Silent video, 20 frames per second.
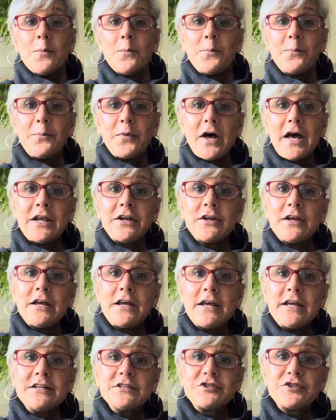But
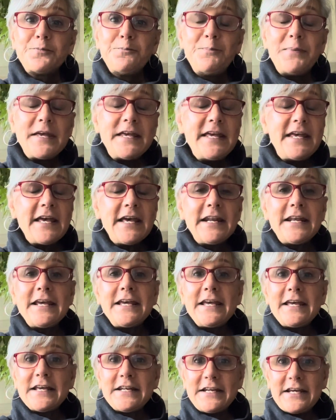
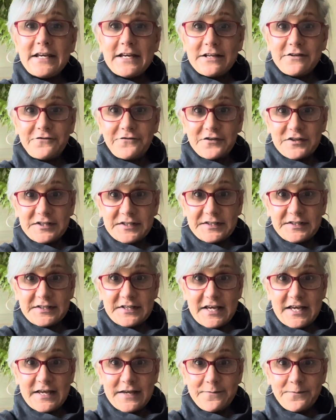beginning in
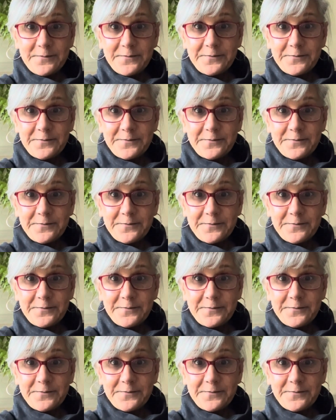infancy,